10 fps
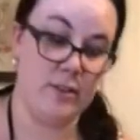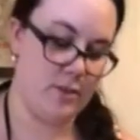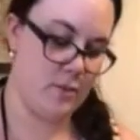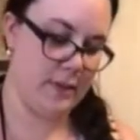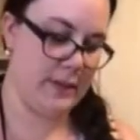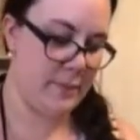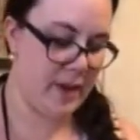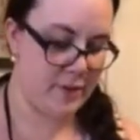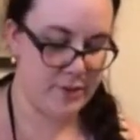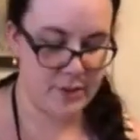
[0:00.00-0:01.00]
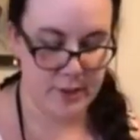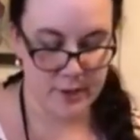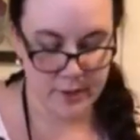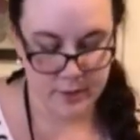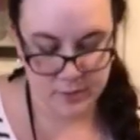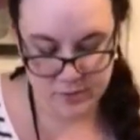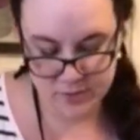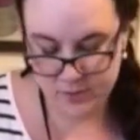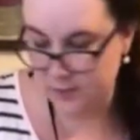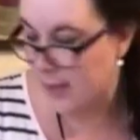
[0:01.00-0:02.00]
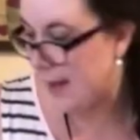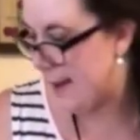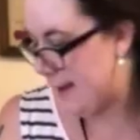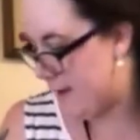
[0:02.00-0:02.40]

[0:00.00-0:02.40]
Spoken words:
You don't want that powdered sugar to go flying